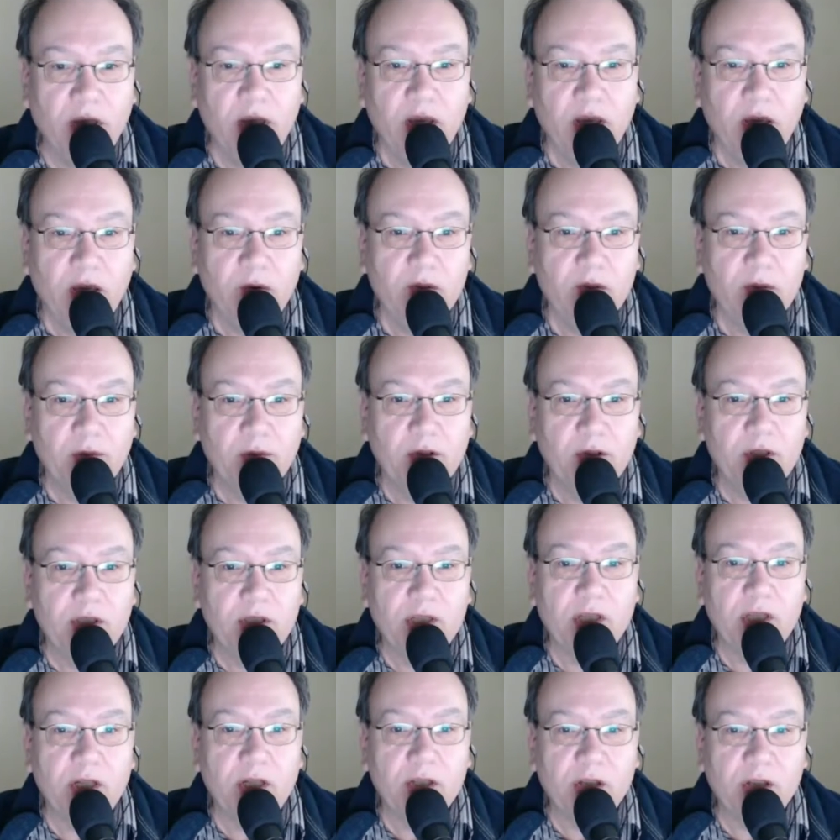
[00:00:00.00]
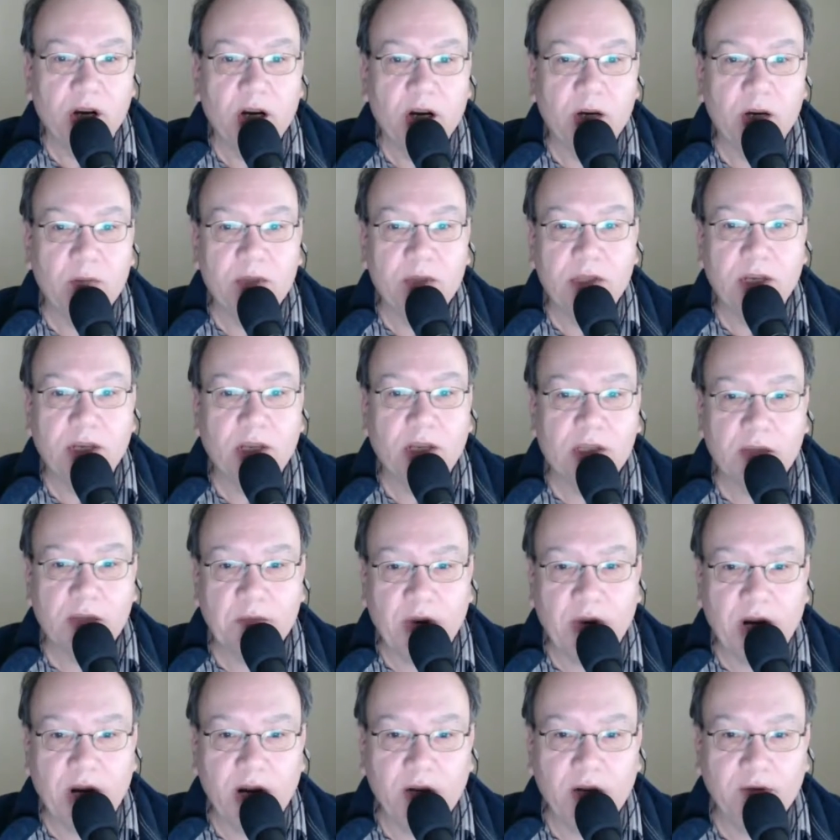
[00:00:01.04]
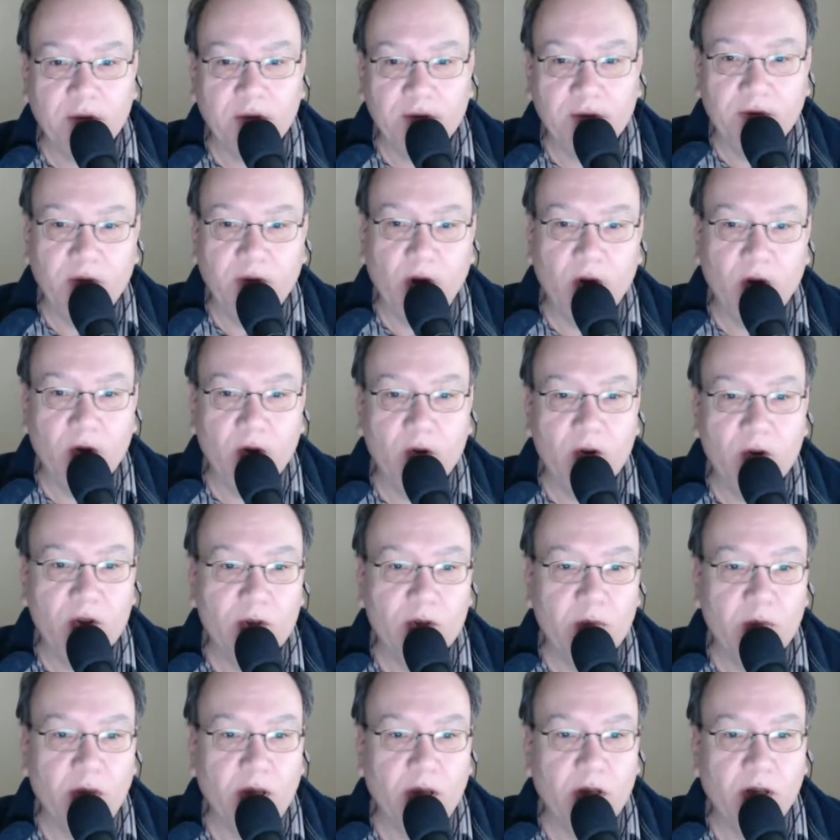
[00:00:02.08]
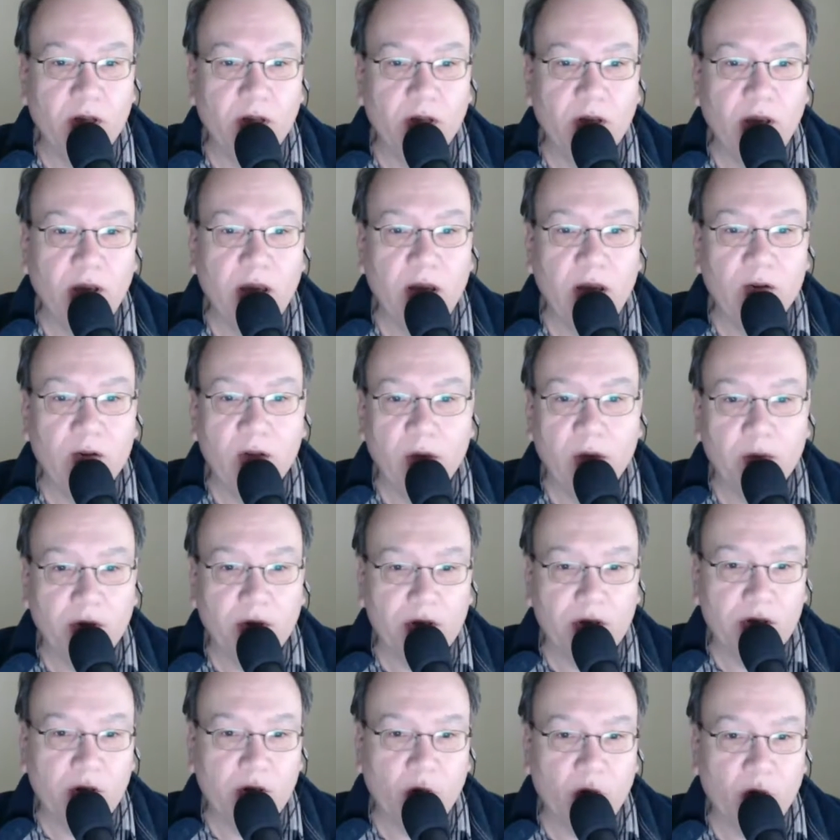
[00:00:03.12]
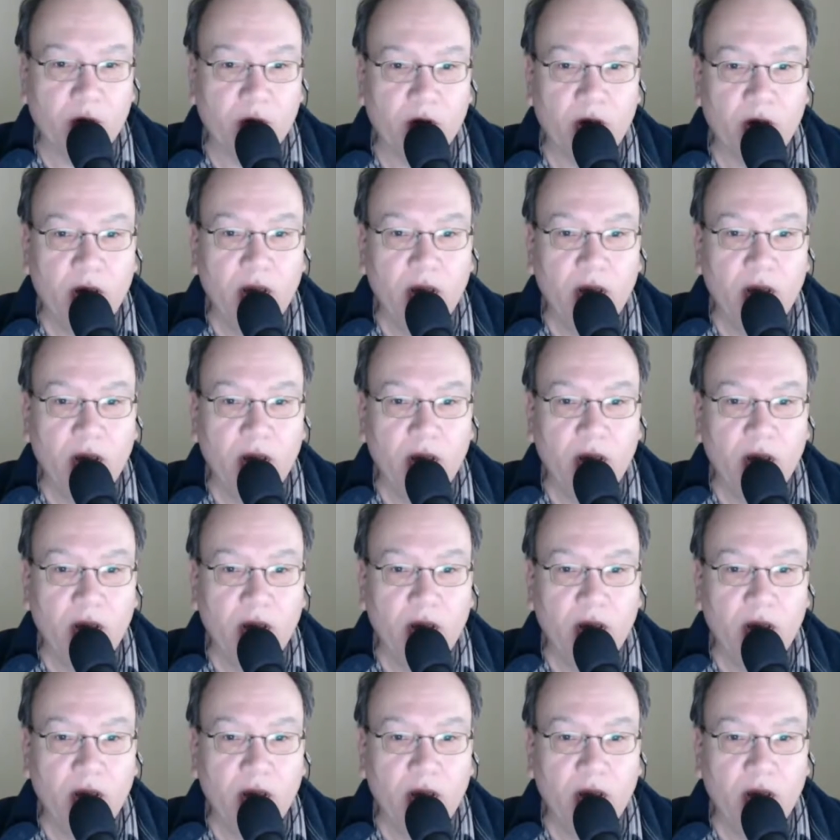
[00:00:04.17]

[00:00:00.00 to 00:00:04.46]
He was about to send his armies against a powerful foe whose men outnumber his own.